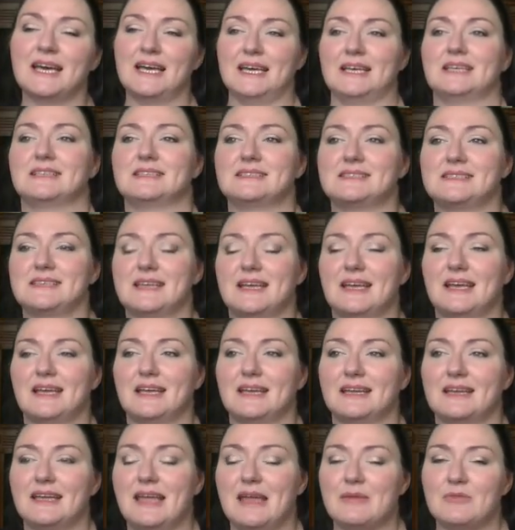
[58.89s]
And
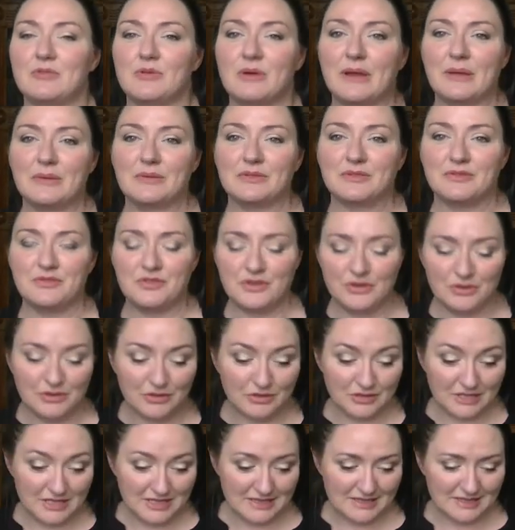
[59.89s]
came away with a few
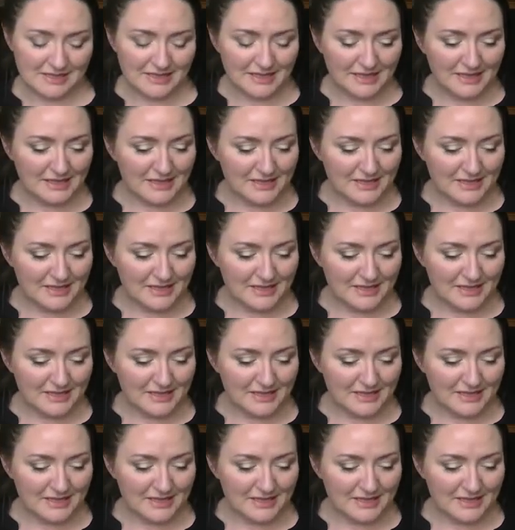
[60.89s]
goodies.